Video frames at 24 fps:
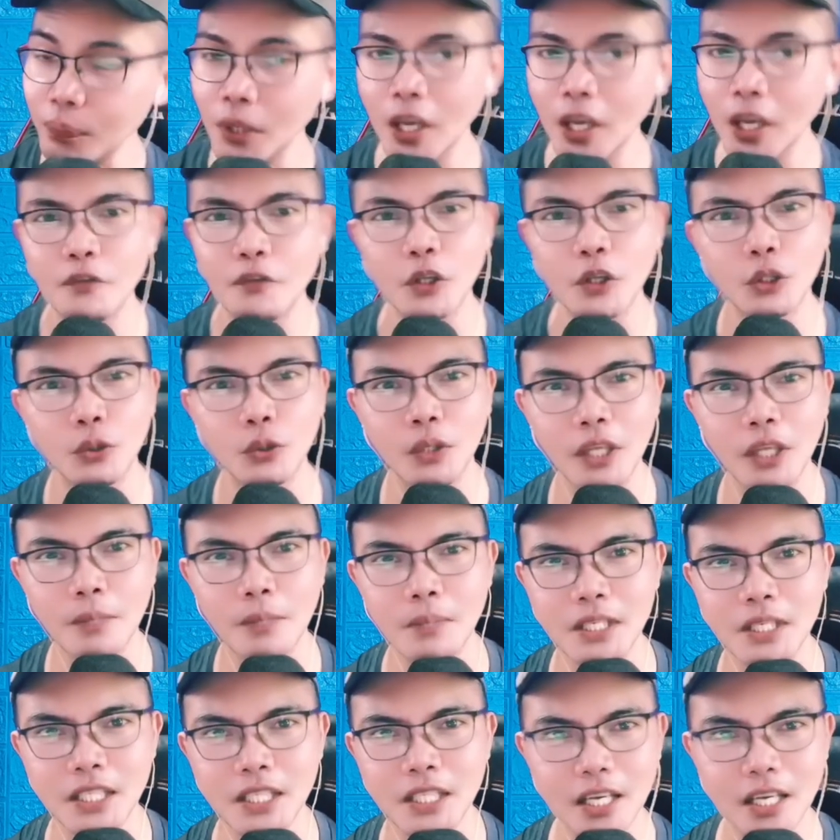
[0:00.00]
If you want to connect
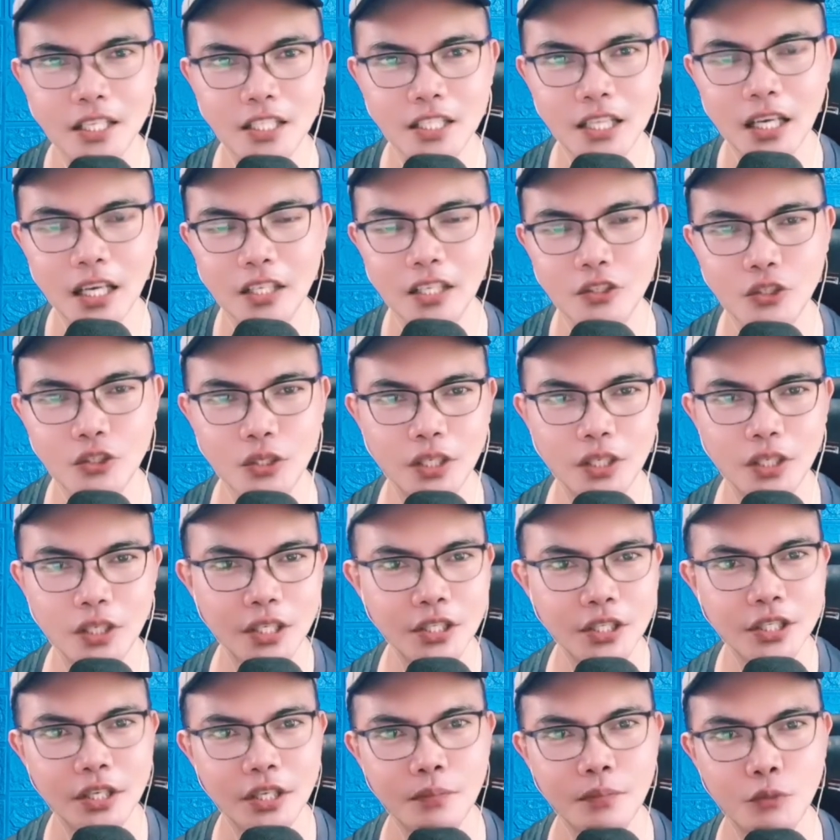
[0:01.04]
my second channel, it's in the
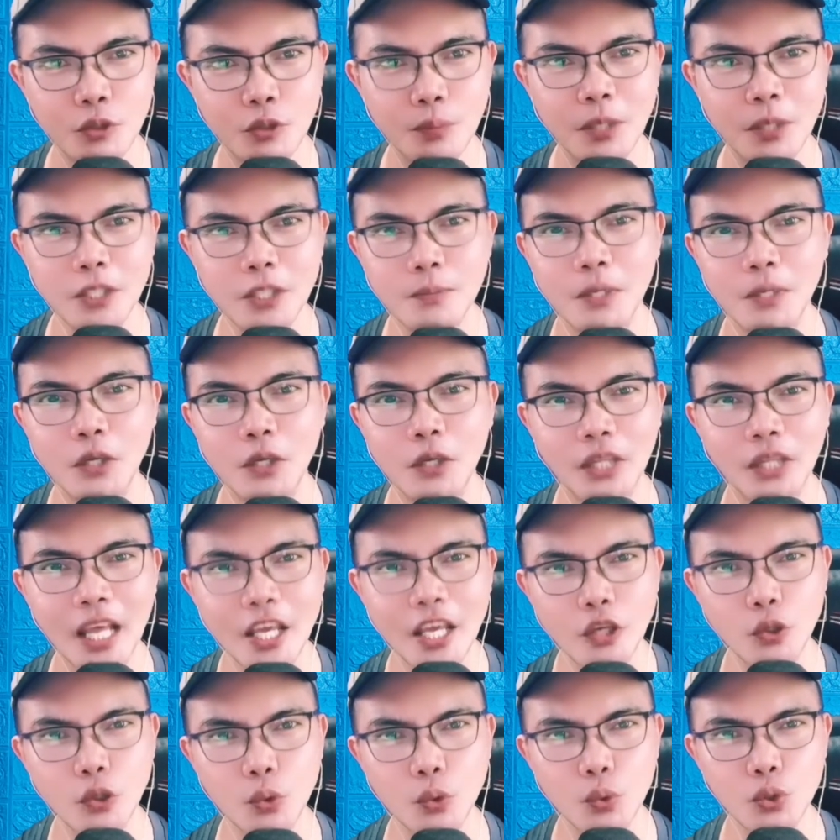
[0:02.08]
description box below.
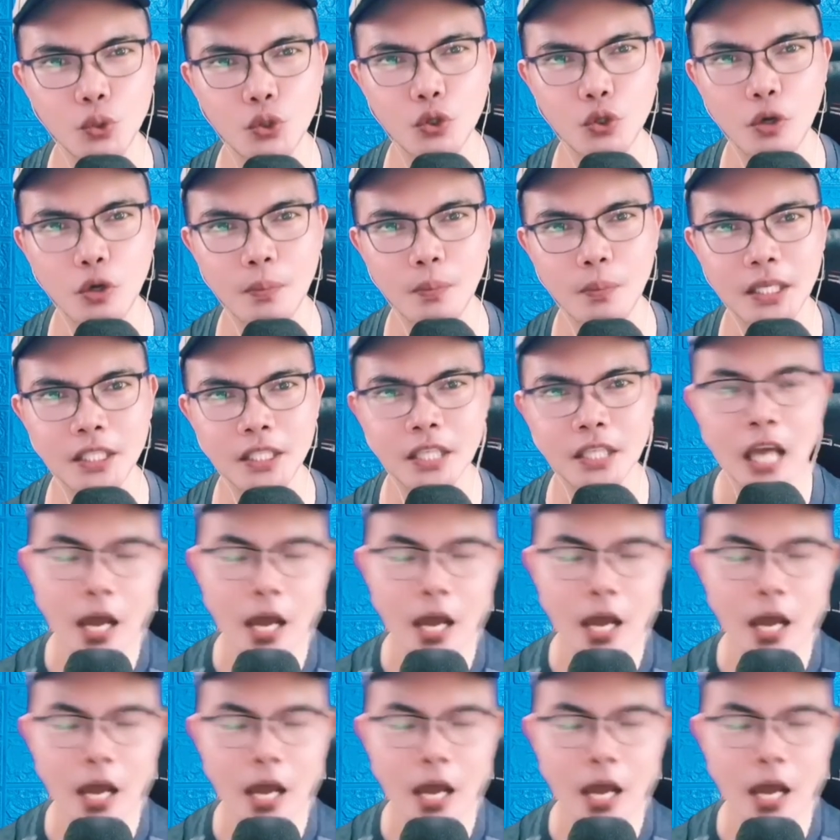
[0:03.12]
Thank you so much.